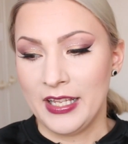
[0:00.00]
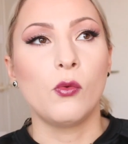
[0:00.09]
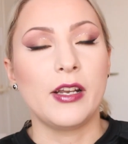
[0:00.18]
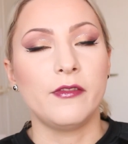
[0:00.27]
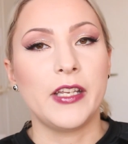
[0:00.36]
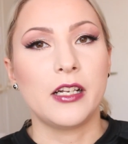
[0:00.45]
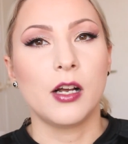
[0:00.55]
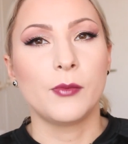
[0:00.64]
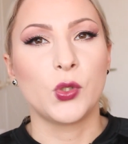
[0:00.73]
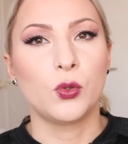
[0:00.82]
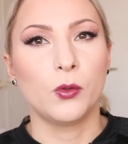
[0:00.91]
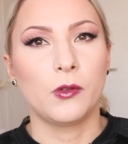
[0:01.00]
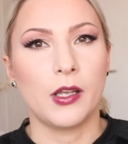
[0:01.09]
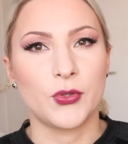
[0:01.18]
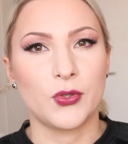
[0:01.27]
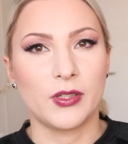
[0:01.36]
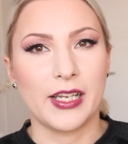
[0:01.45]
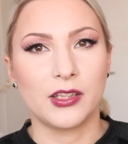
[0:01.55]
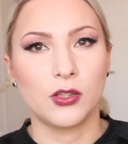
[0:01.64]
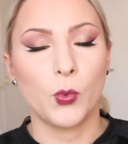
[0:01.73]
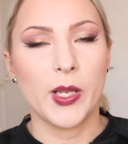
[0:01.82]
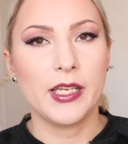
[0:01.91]
When we come to
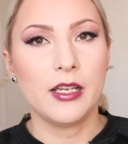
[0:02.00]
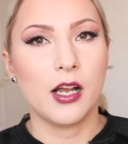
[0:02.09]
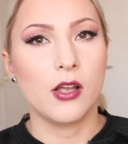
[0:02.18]
2020,